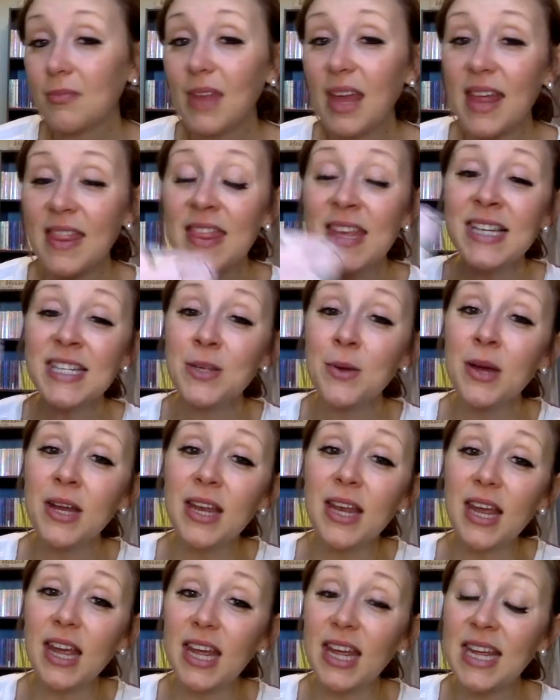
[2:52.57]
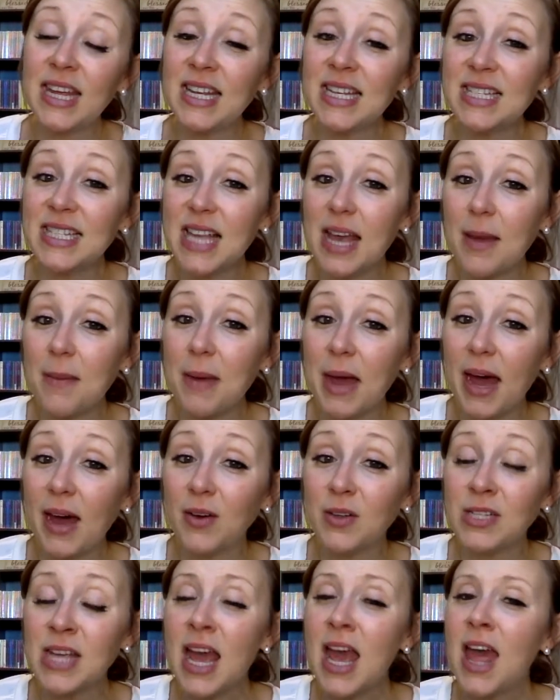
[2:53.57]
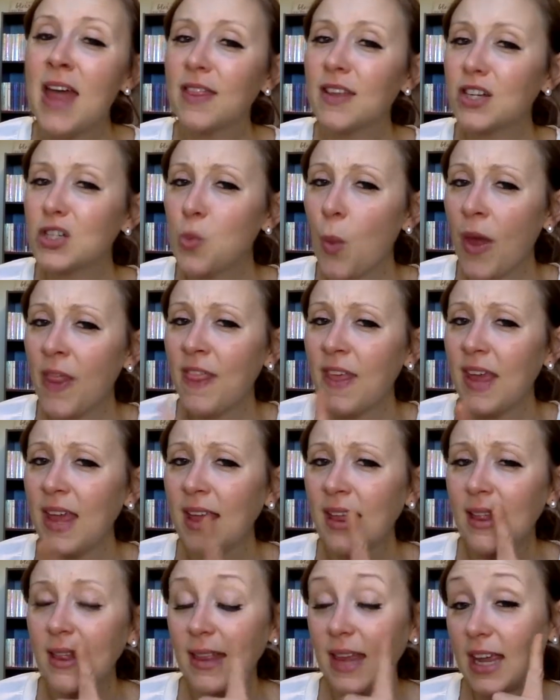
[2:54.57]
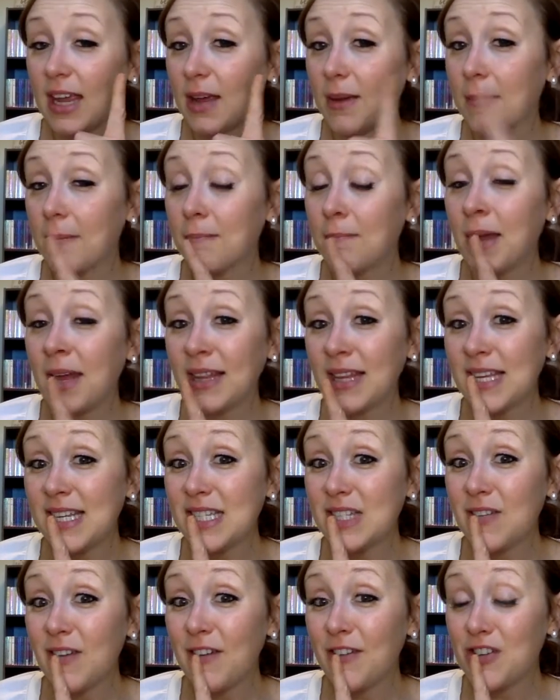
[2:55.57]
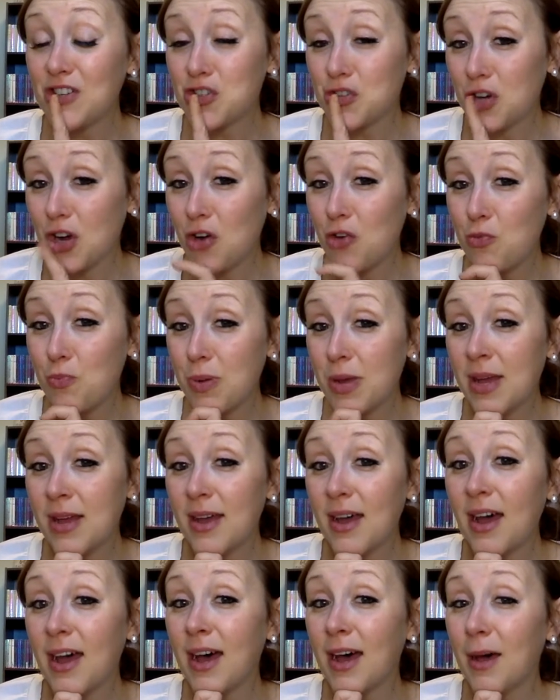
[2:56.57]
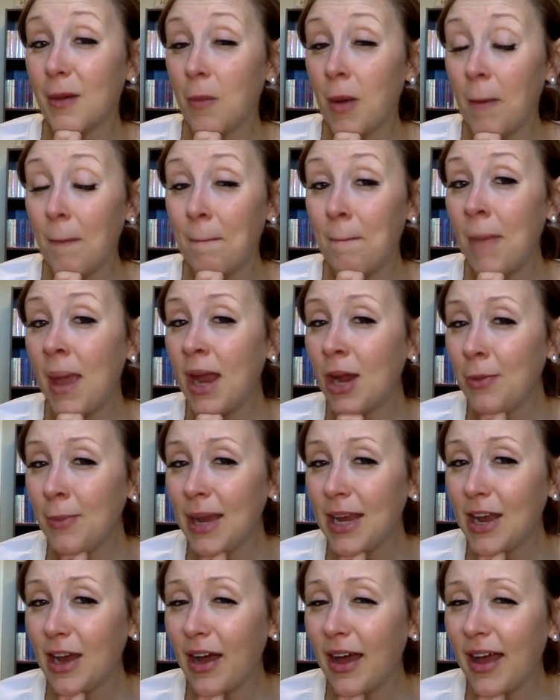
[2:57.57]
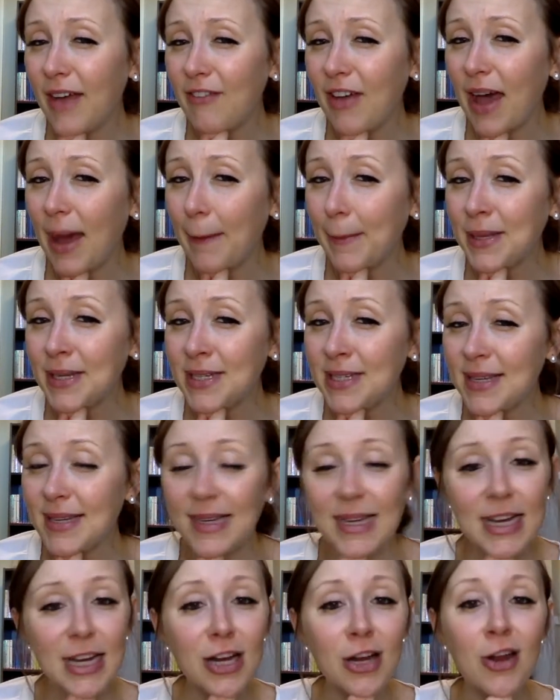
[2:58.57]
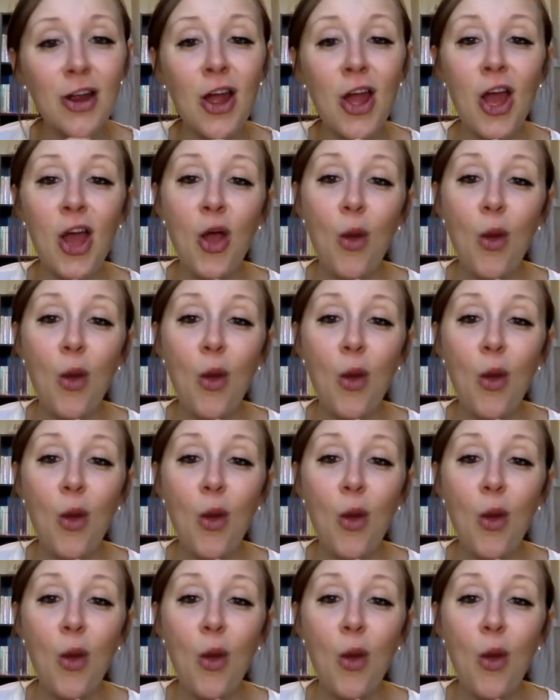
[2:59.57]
This one is about, there's one thing, like my least favorite trope may or may not have happened in here.